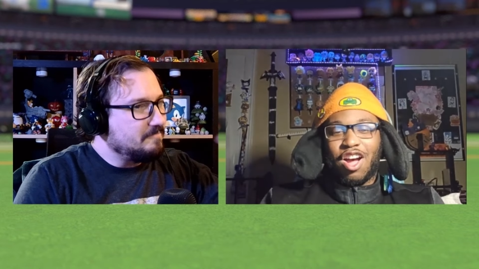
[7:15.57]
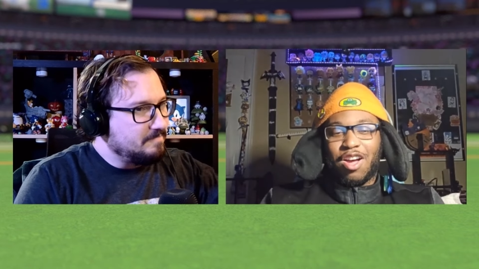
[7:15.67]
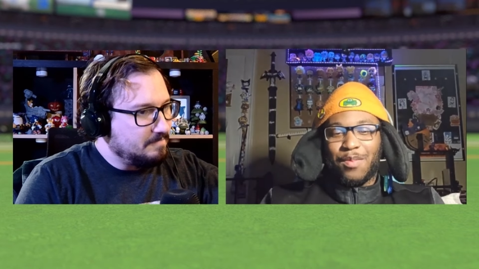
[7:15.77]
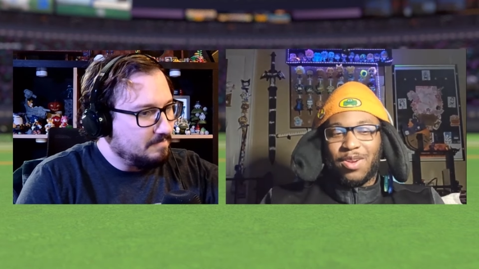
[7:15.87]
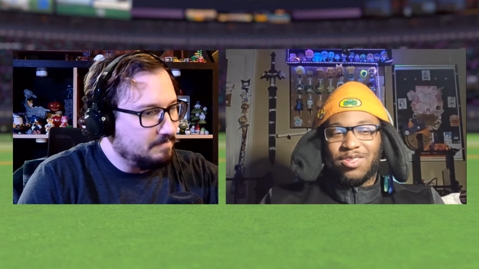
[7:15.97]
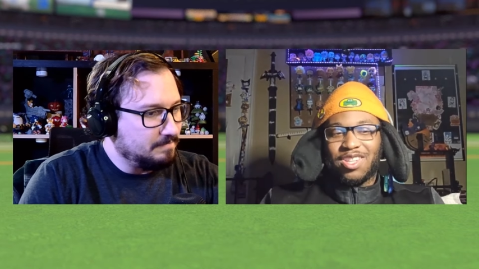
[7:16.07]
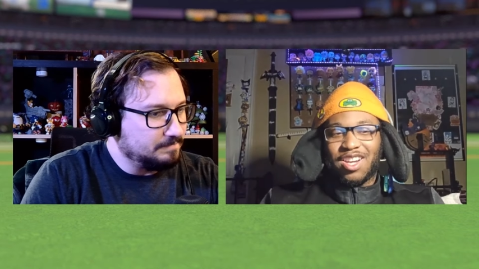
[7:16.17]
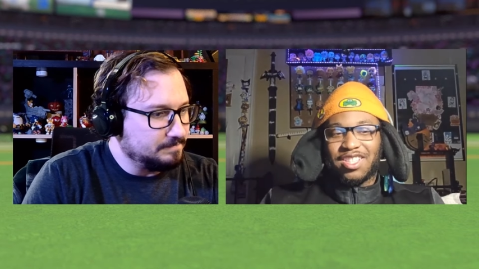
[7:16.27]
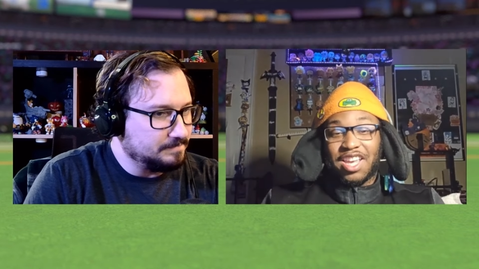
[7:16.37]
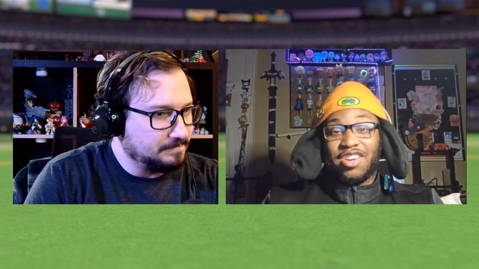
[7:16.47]
Speaker 1: um, Metal Sonic
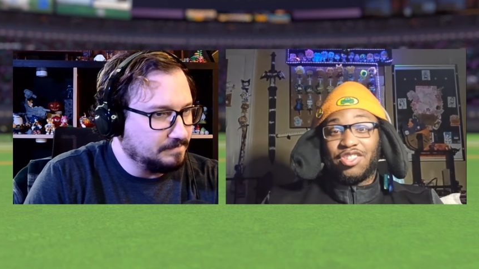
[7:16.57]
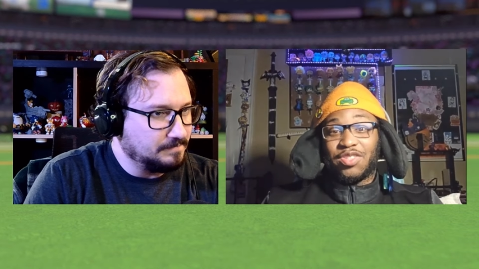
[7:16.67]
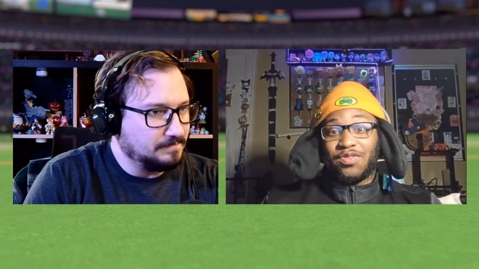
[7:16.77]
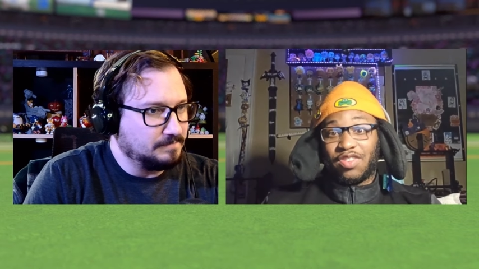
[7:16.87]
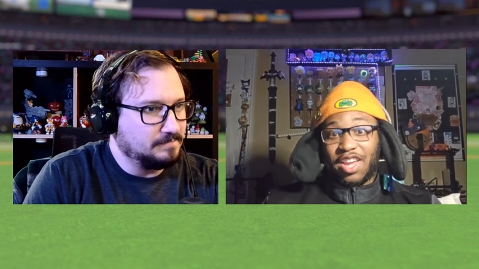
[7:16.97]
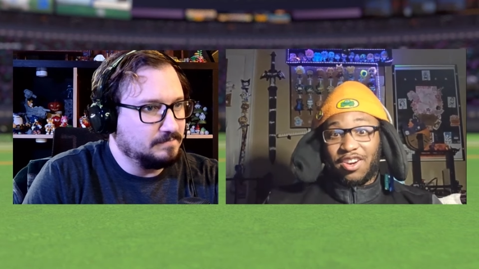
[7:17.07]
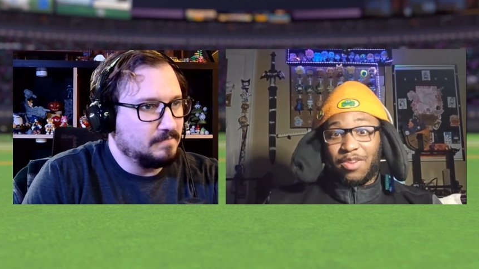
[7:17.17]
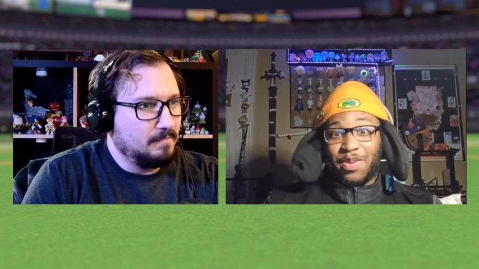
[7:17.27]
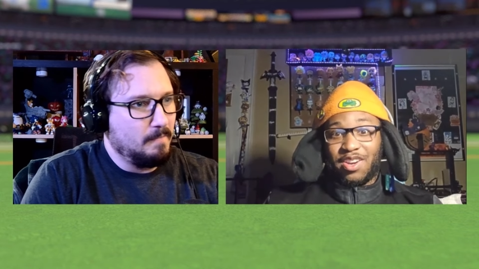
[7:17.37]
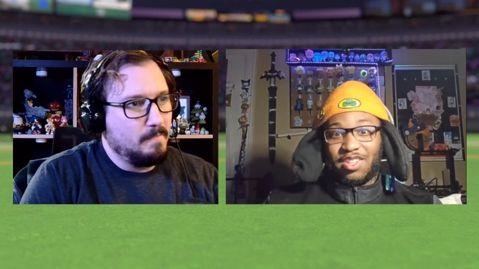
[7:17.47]
because I hear this rare
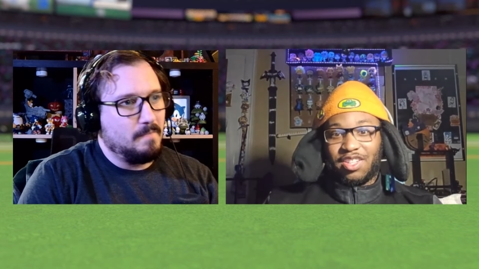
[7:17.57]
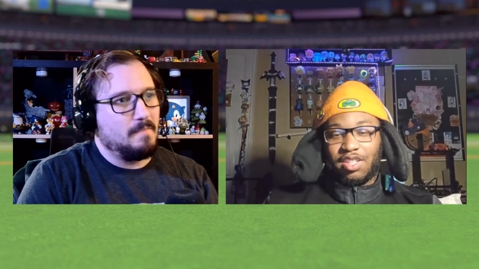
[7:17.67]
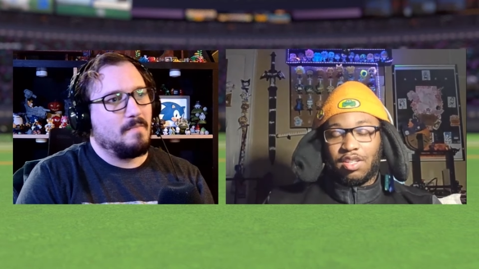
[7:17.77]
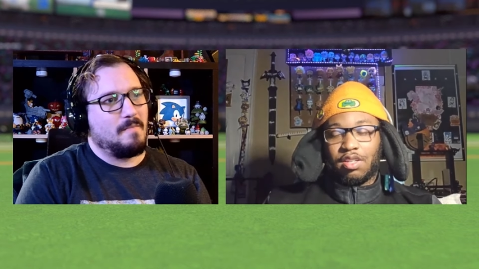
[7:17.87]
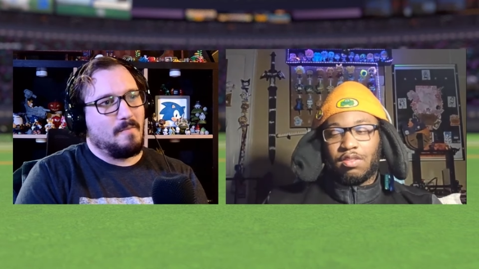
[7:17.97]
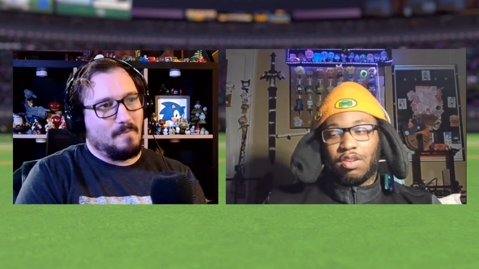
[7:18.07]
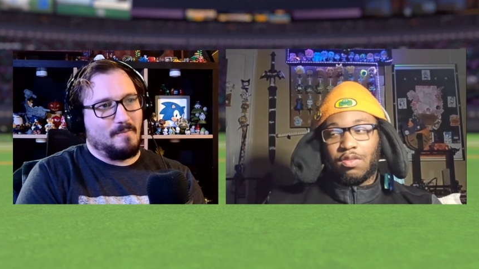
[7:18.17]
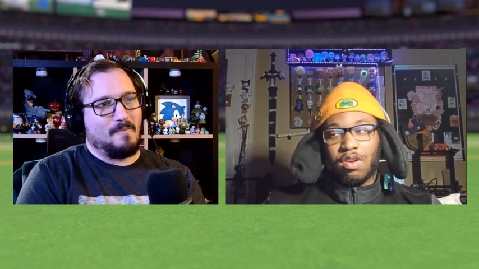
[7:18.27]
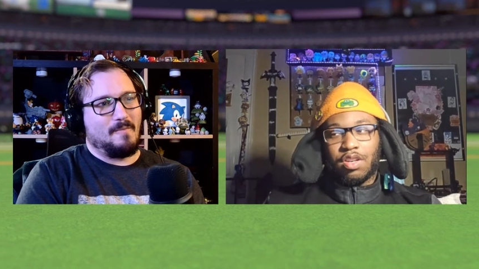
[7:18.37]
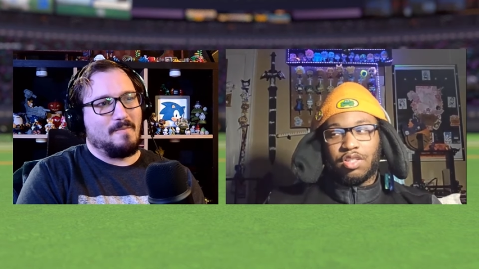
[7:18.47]
apparently. Well, mm-hmm.
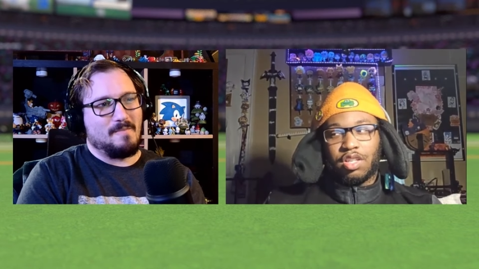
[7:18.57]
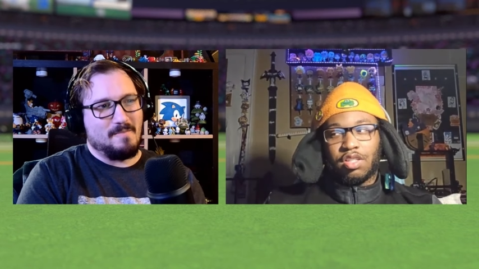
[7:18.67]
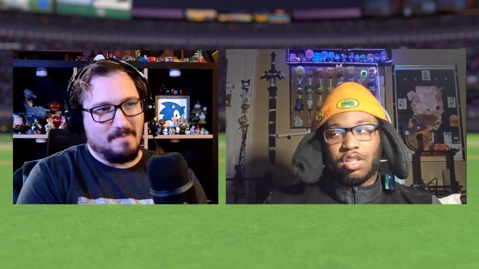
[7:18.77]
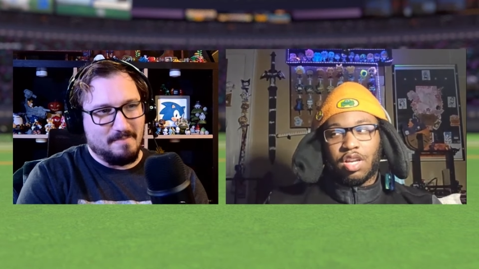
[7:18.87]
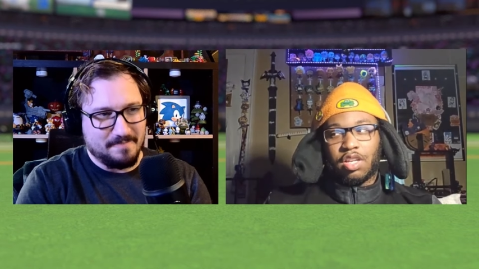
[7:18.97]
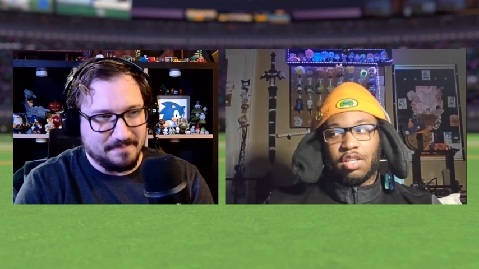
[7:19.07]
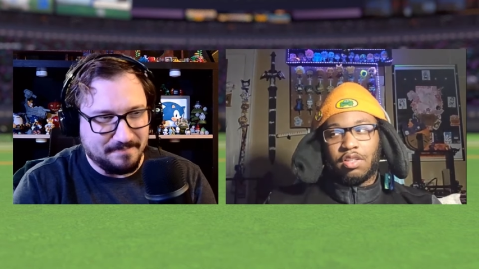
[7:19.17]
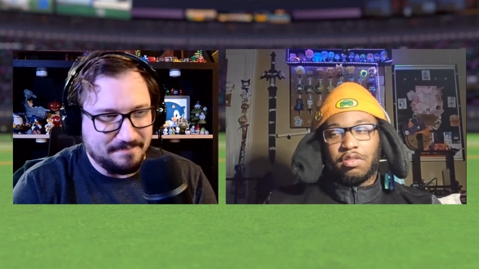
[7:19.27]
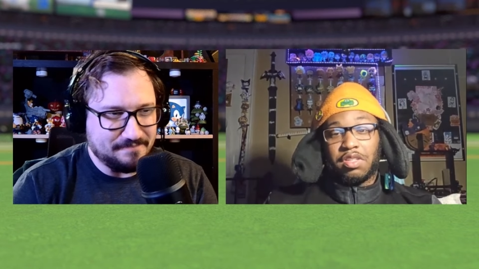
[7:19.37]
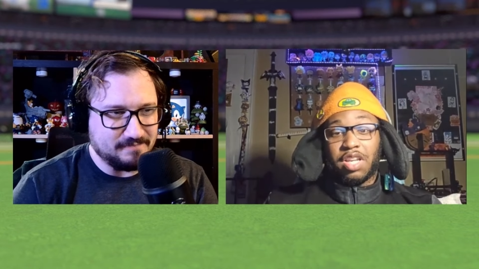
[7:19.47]
according to TikTok,
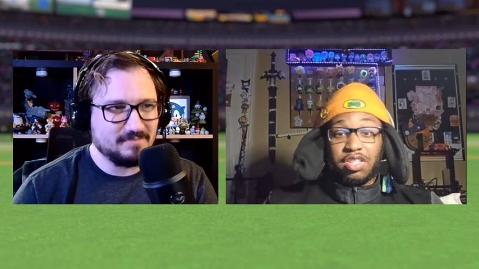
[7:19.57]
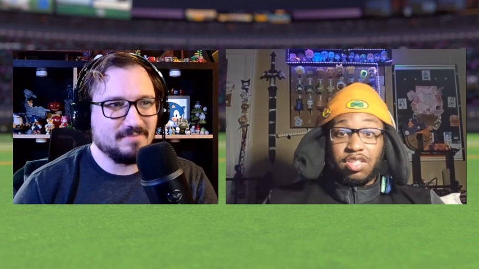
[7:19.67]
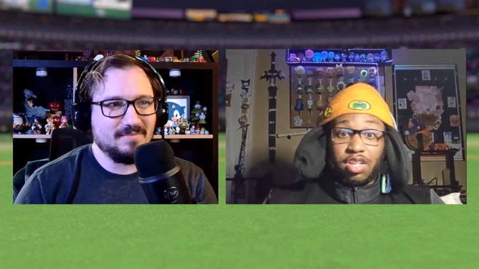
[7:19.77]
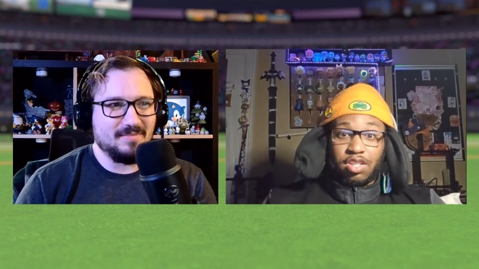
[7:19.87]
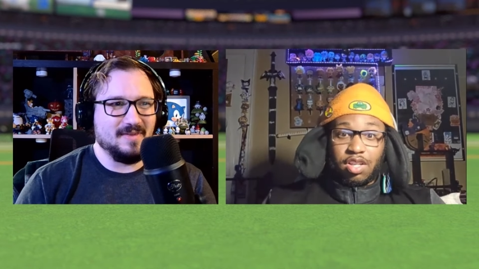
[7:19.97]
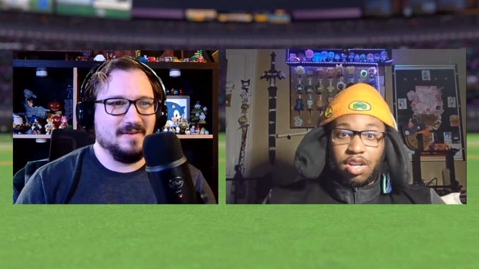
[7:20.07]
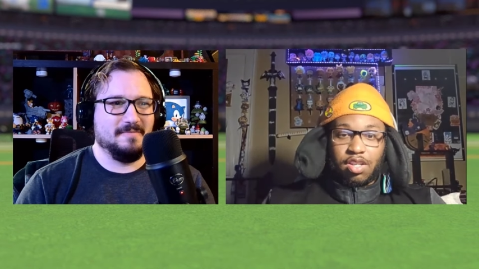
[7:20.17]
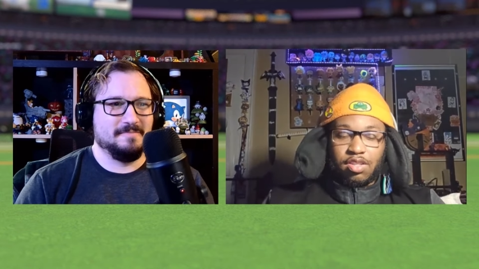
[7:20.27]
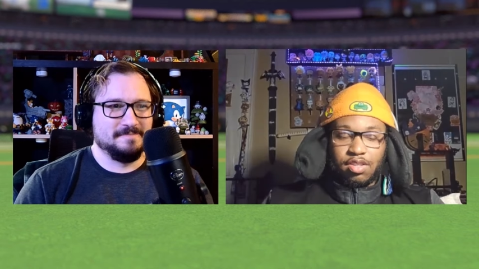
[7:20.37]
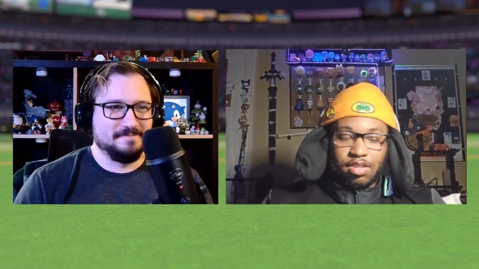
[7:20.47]
and that's TikTok.
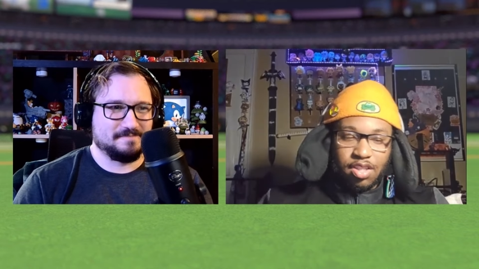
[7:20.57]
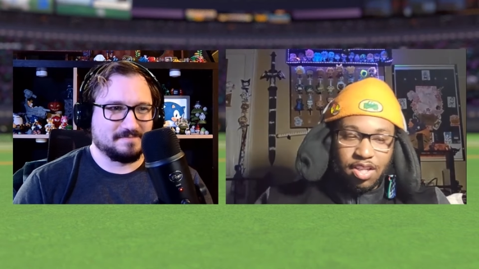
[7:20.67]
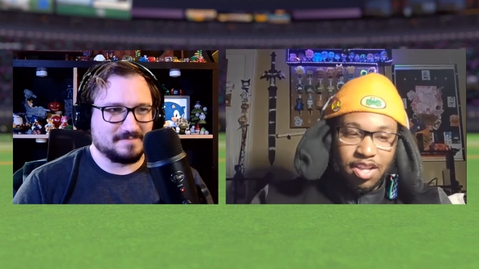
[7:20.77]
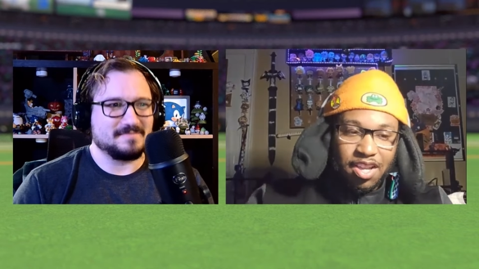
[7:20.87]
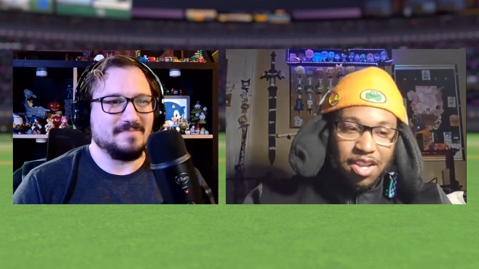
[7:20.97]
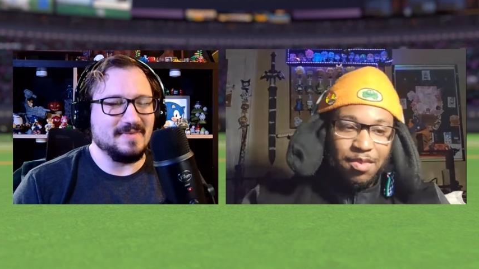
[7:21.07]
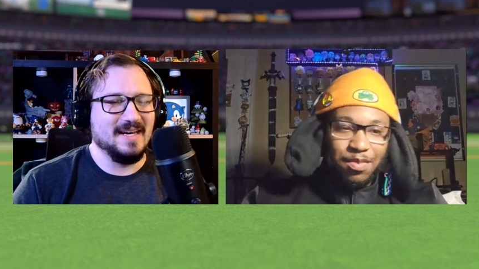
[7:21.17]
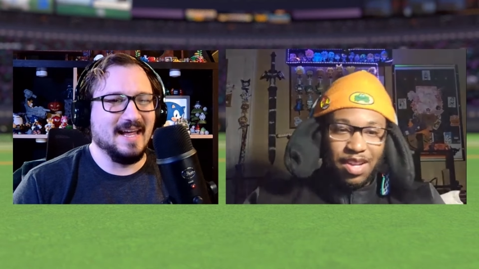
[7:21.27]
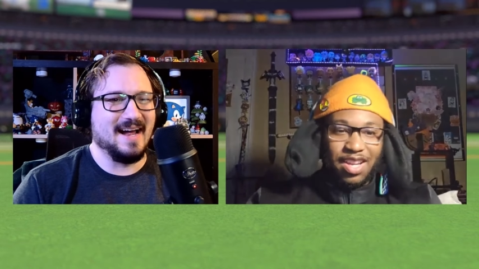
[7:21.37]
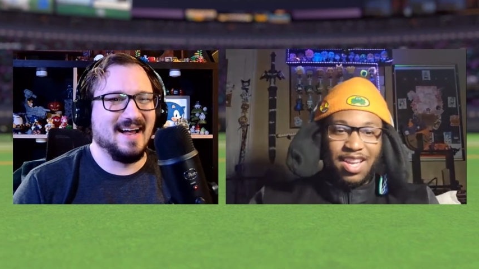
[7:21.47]

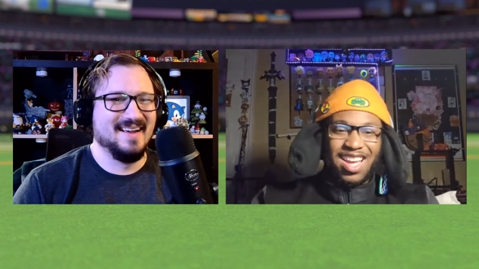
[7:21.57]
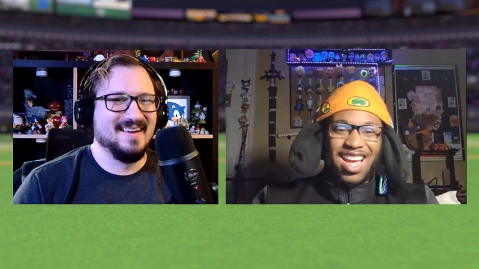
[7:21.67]
Yeah. But